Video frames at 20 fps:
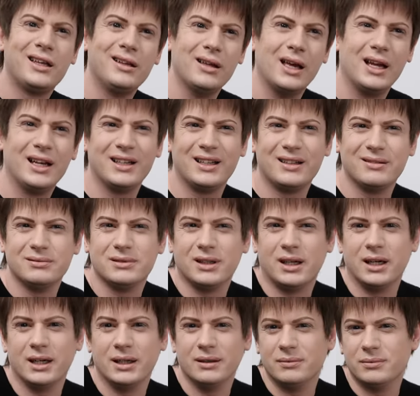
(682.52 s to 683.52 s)
and
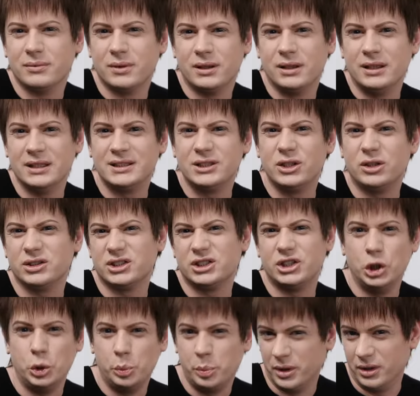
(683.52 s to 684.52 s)
like, it's not
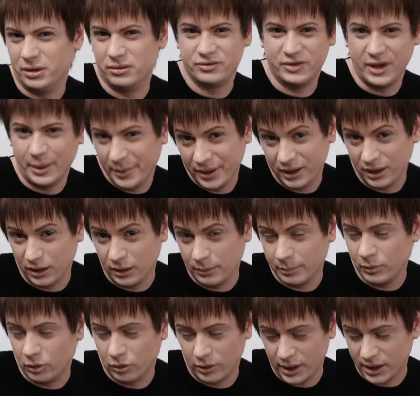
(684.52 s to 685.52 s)
super
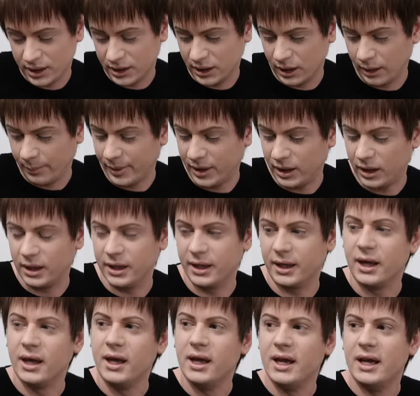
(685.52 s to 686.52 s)
feminine or anything, but
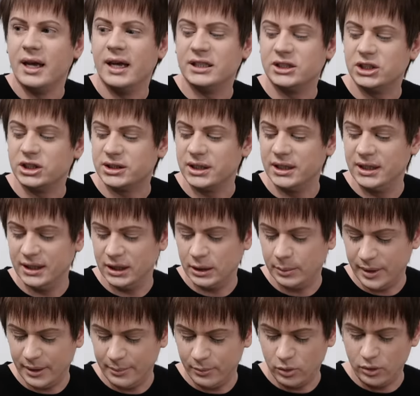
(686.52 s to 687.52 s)
like, it's just a little
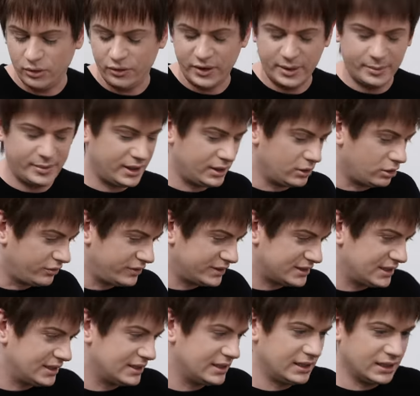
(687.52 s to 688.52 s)
bit more feminine.
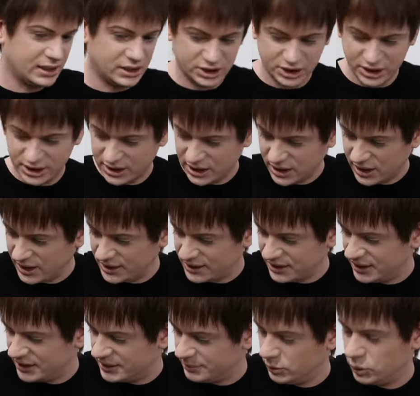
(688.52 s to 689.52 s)
Obviously the larger size
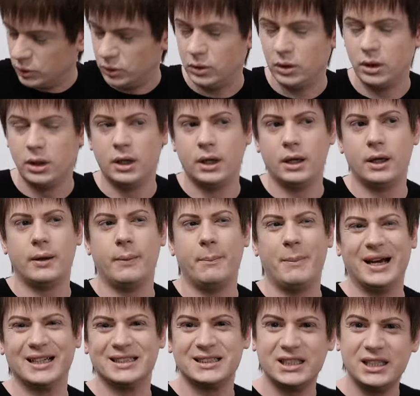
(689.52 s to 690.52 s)
is more
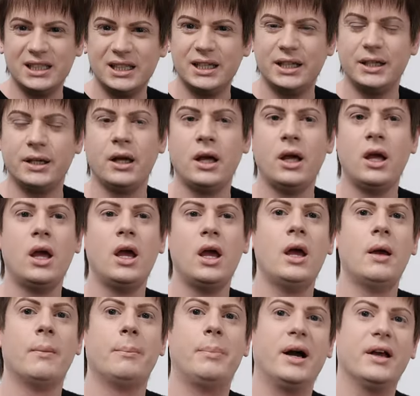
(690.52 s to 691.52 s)
masculine,
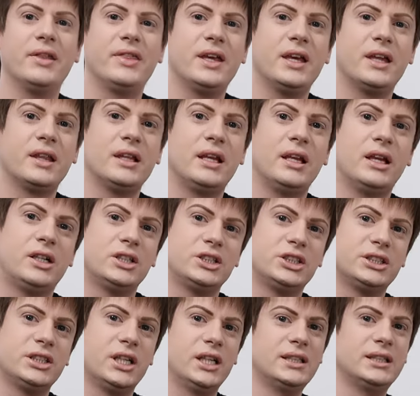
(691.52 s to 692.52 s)
but I think the larger
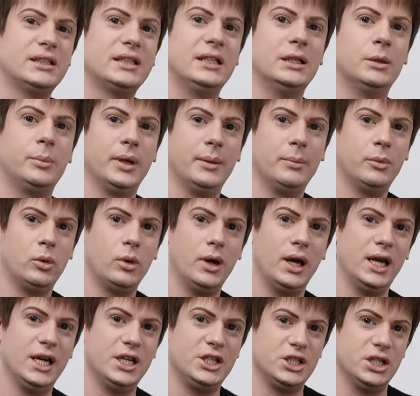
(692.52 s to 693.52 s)
size is a little bit more
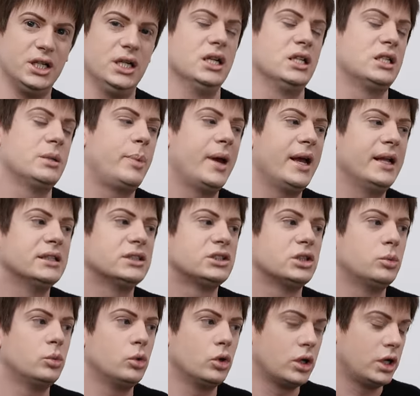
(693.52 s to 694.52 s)
edgy. It depends
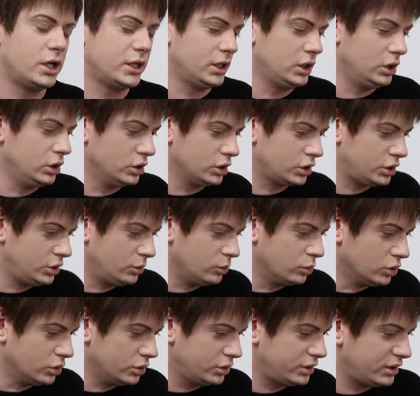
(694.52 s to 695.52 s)
on what kind of look you
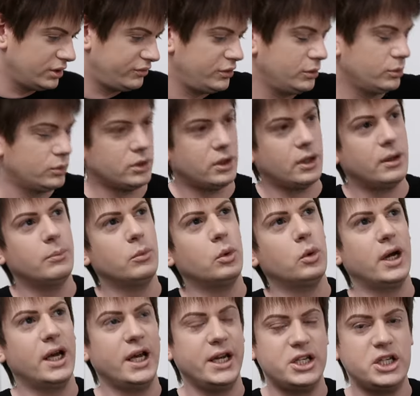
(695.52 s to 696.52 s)
want. If you want a
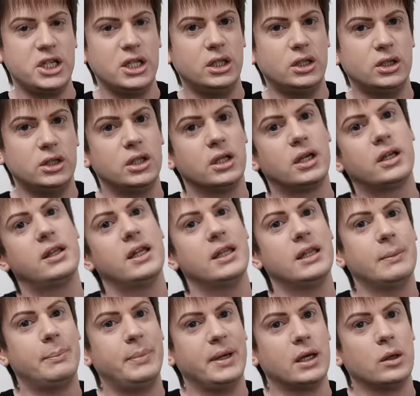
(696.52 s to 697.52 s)
more edgy look, then
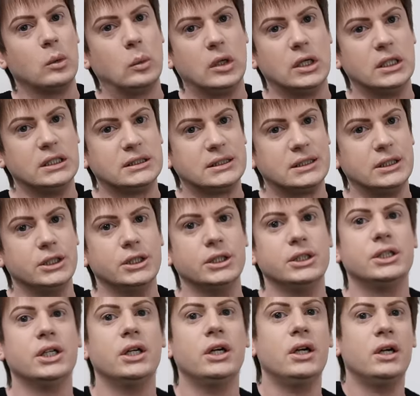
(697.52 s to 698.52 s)
the bigger one is
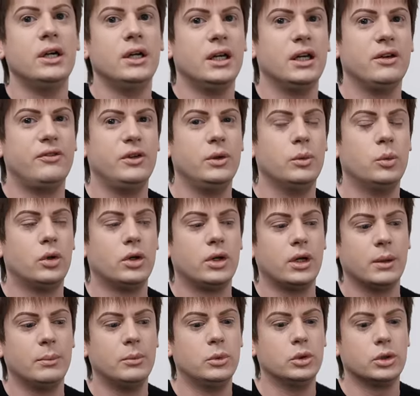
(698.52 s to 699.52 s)
good. If you want
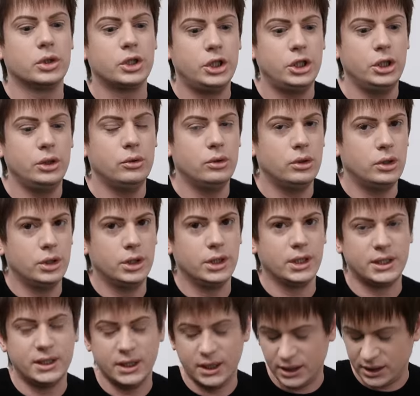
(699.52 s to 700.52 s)
a more cute
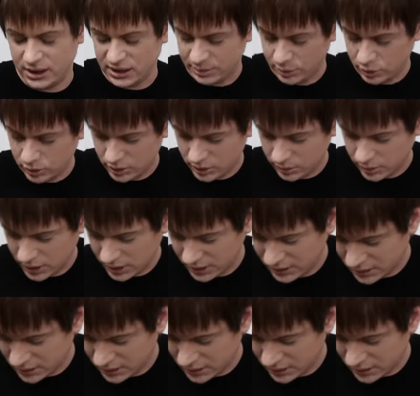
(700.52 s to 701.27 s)
look, then the smaller one